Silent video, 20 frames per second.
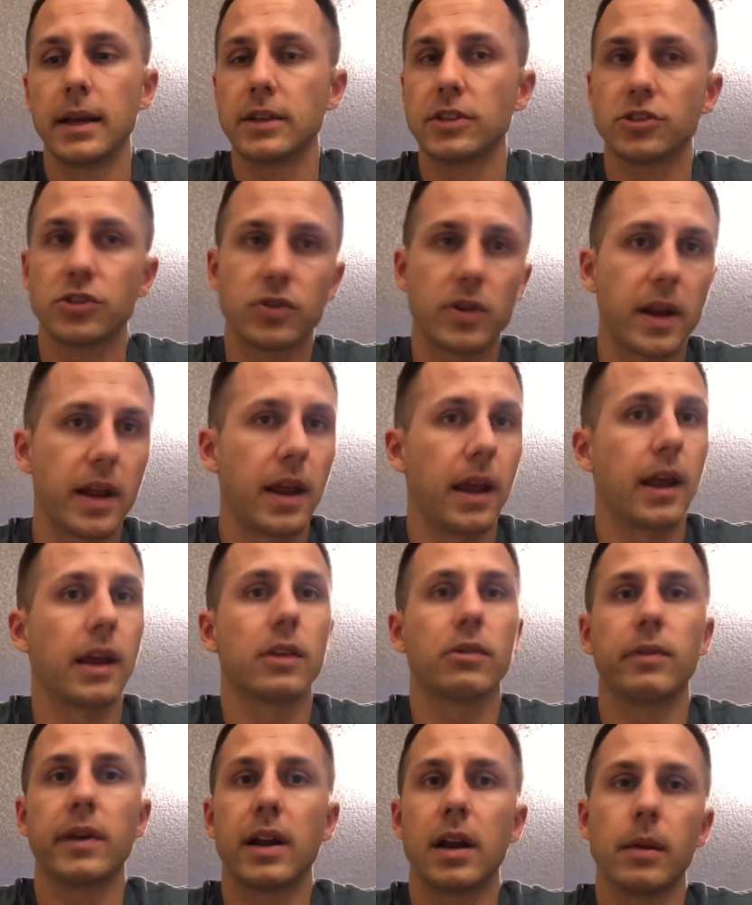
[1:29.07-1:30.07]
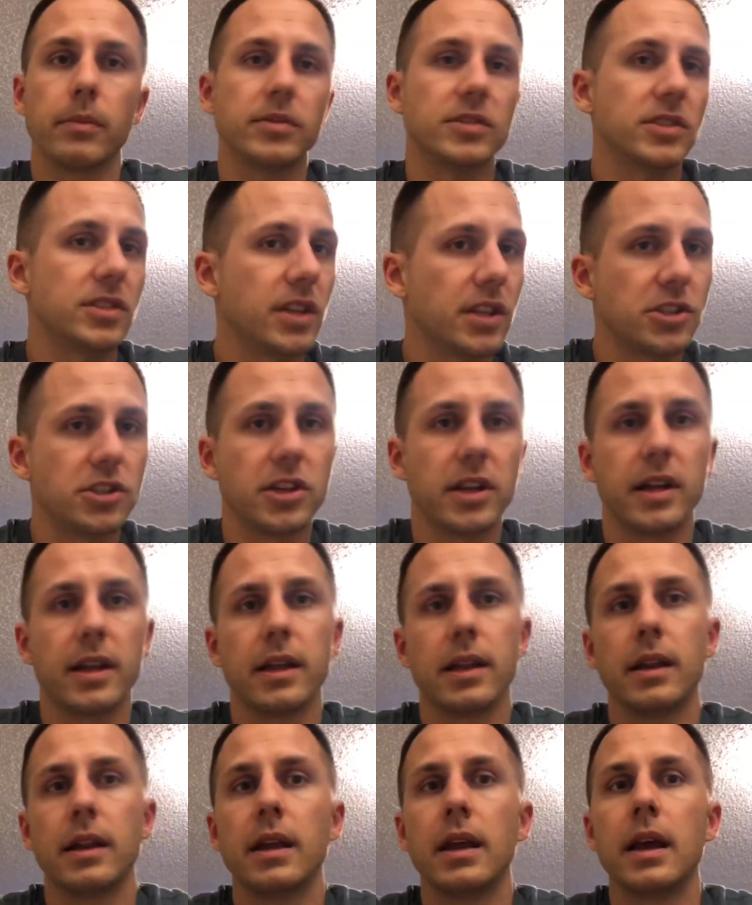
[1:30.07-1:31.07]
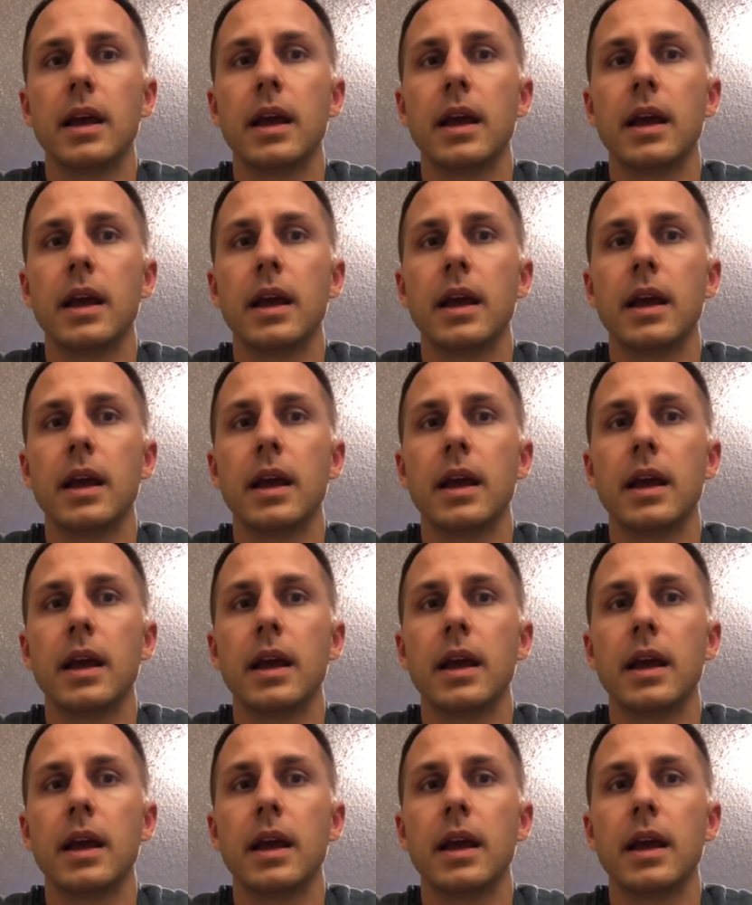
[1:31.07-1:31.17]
strength, recomposition,